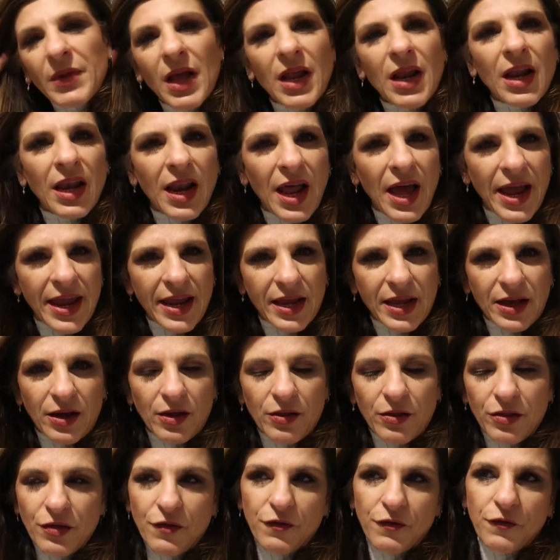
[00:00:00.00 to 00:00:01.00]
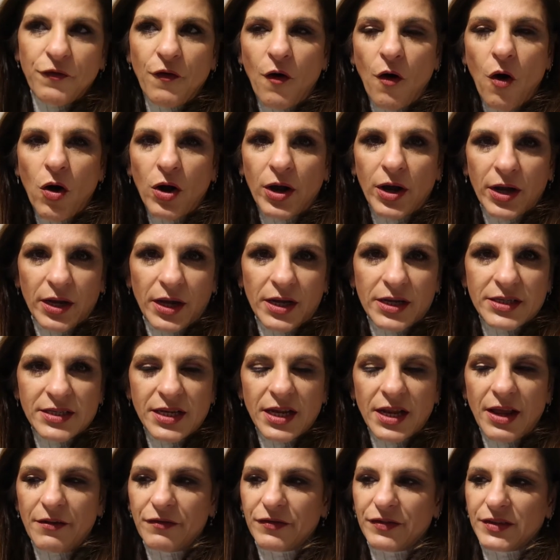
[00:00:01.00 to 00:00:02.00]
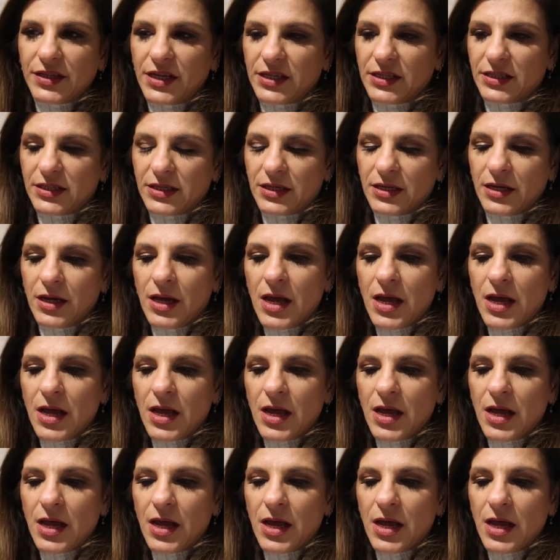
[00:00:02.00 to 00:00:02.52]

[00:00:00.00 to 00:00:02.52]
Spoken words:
like the fog is lifted.